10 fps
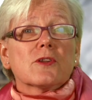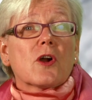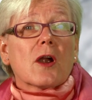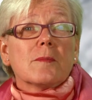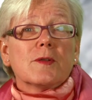
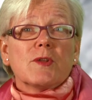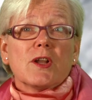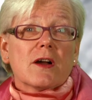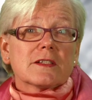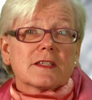carbon
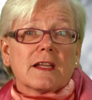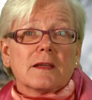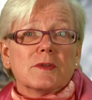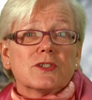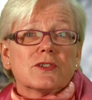monoxide
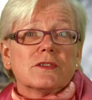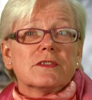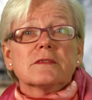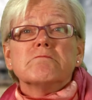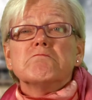
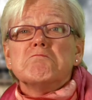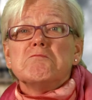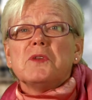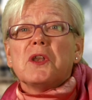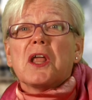emissions
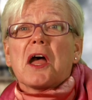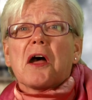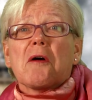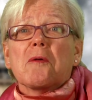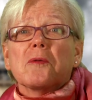
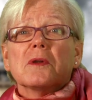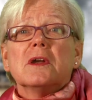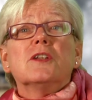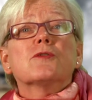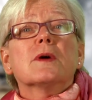down
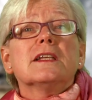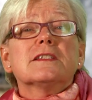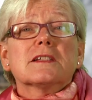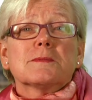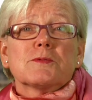
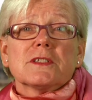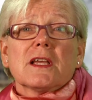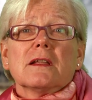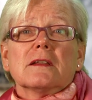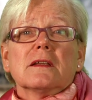
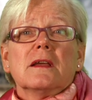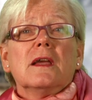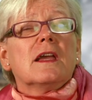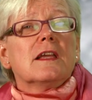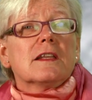26%.
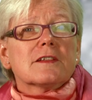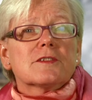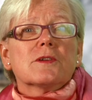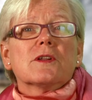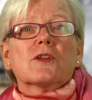
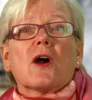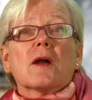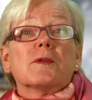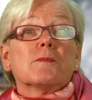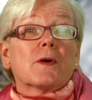Industrial
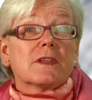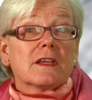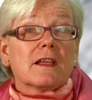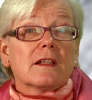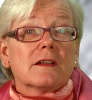carbon
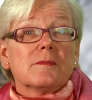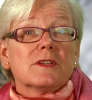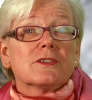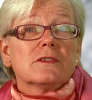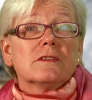particulate
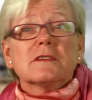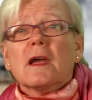emissions